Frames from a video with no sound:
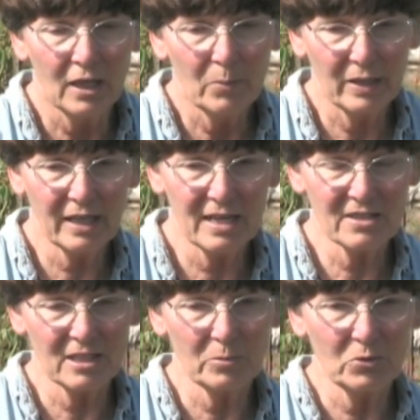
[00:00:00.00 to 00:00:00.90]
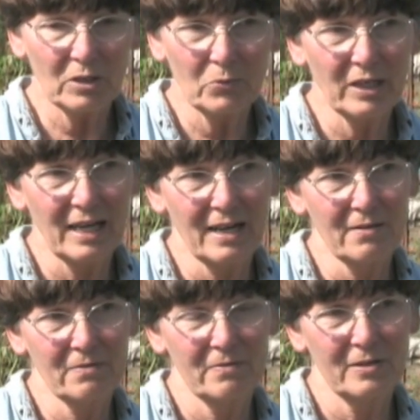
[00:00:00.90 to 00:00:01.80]
Because number one, we
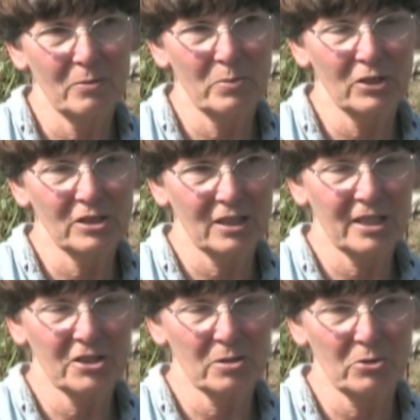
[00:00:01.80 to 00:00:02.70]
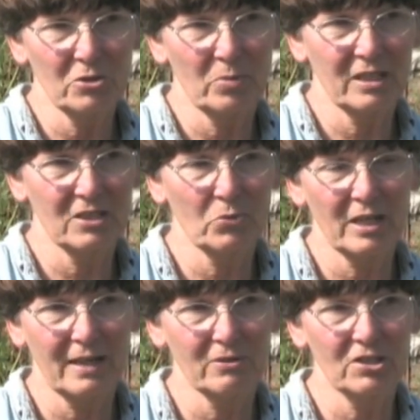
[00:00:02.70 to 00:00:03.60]
have built-in customers because we
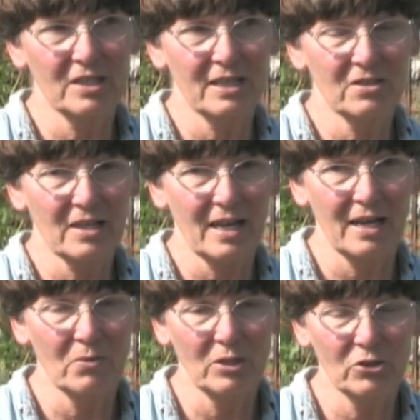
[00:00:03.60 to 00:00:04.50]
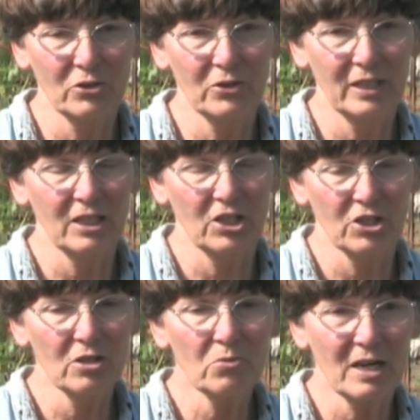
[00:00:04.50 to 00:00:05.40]
have a CSA. We do it
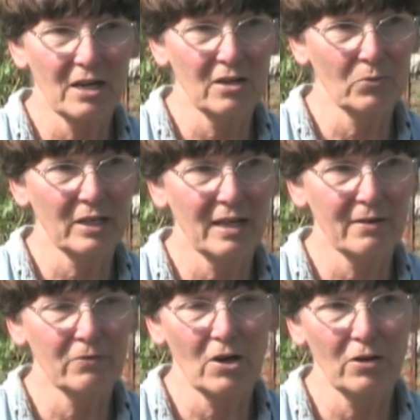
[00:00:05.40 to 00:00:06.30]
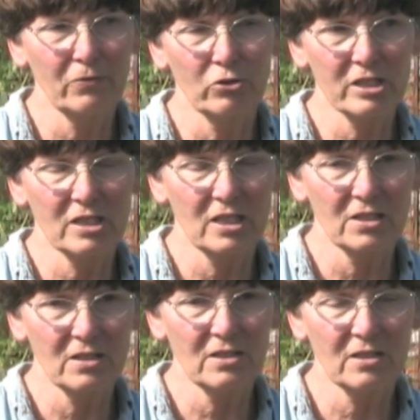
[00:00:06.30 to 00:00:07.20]
year-round. We have all 4
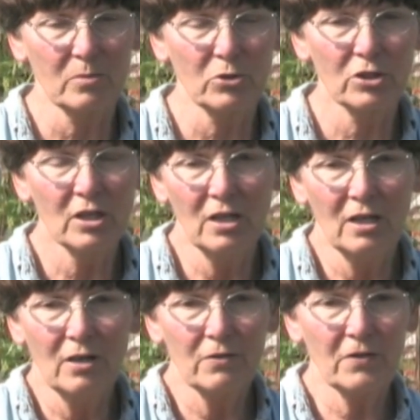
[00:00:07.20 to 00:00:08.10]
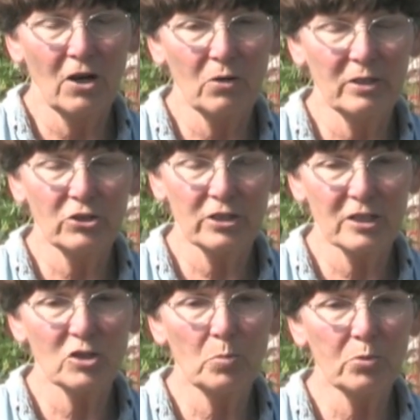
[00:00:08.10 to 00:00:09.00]
seasons: summer, fall, winter, and
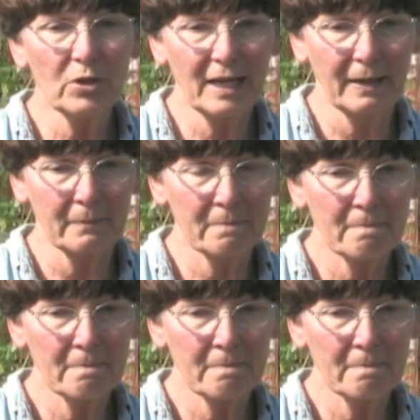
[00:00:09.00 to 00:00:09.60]
spring.